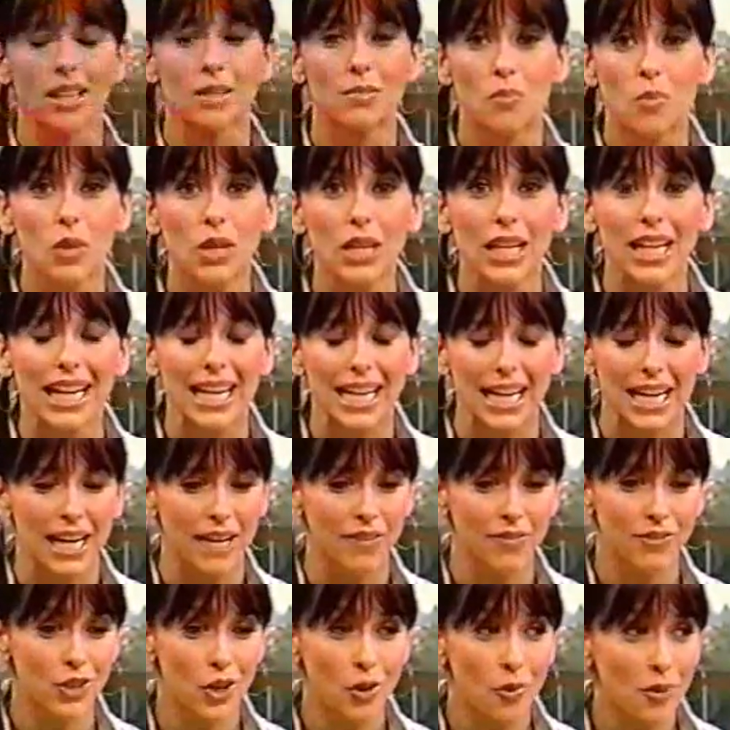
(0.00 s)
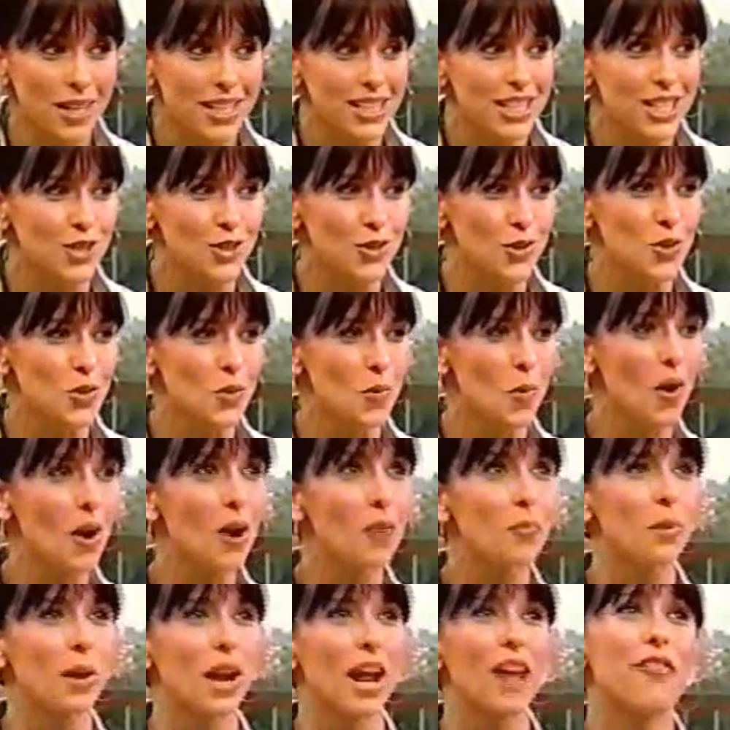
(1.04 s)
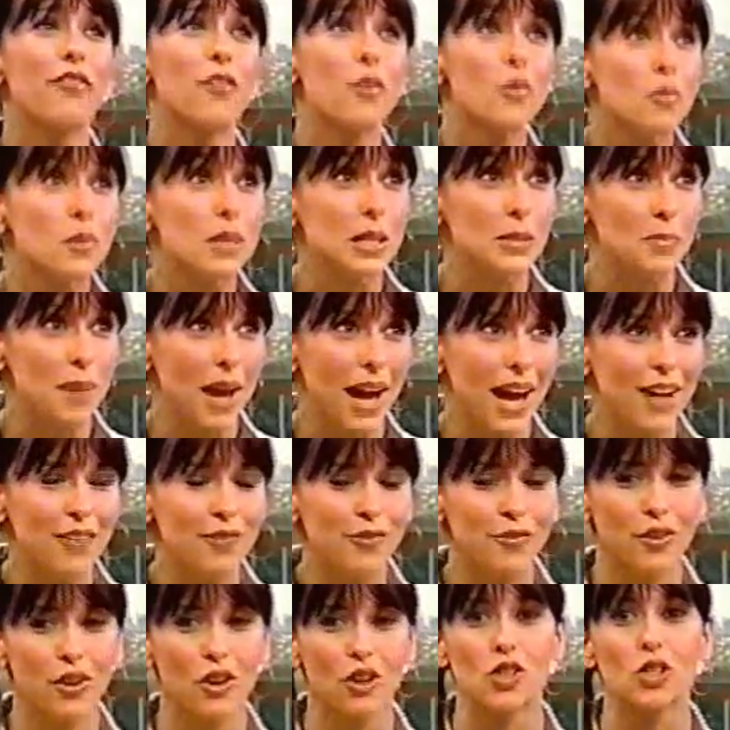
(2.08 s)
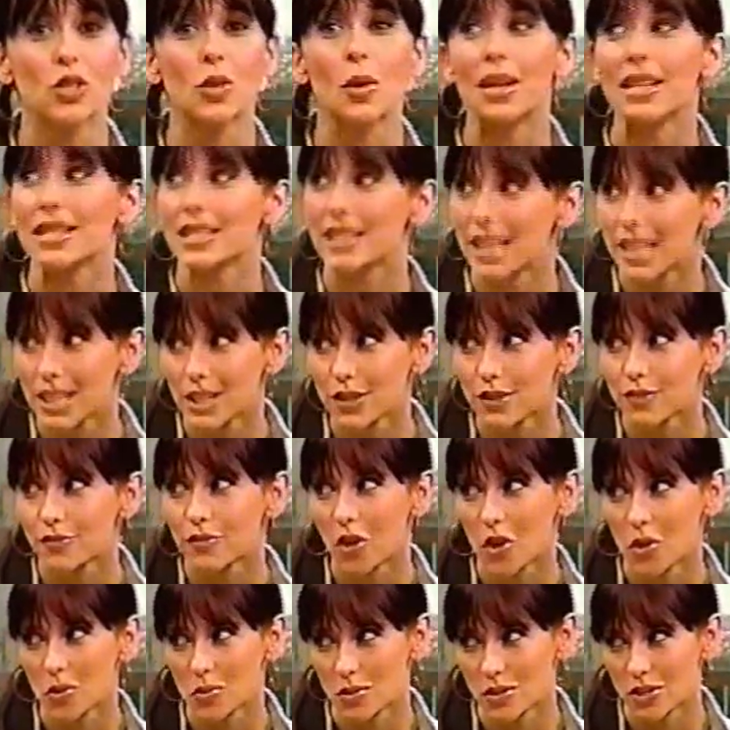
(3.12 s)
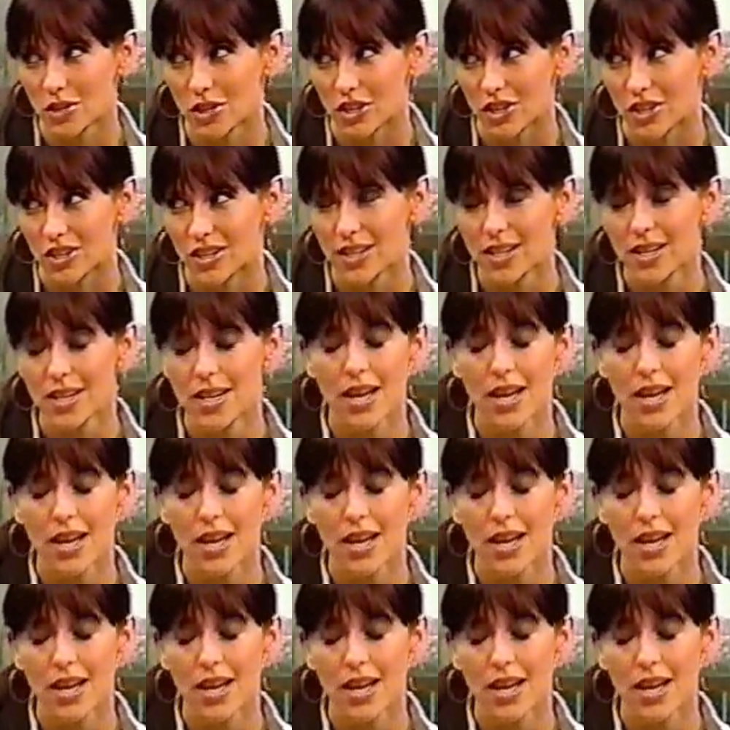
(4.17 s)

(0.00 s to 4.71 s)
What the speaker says: in the morning, and I have no idea who you are." But I felt really bad for her, so I stayed on the phone with her.